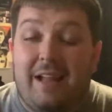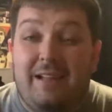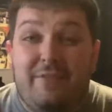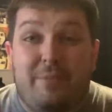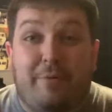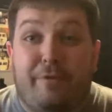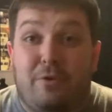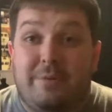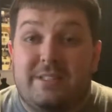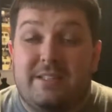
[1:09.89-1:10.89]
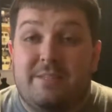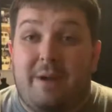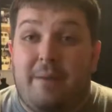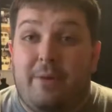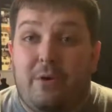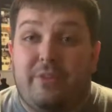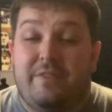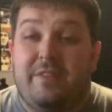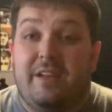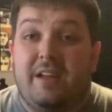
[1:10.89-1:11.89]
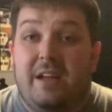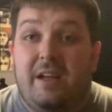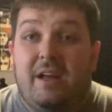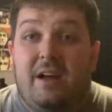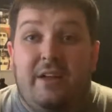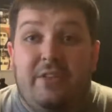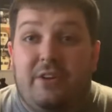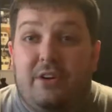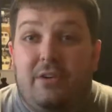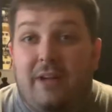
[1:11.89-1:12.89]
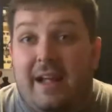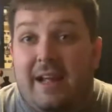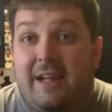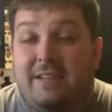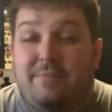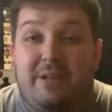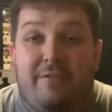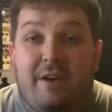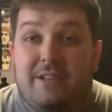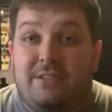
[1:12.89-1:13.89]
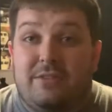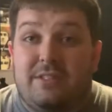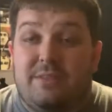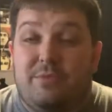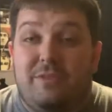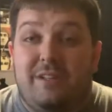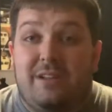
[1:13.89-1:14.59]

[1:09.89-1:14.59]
I love the performances by both of the, uh, the girl and Ben Foster in this movie.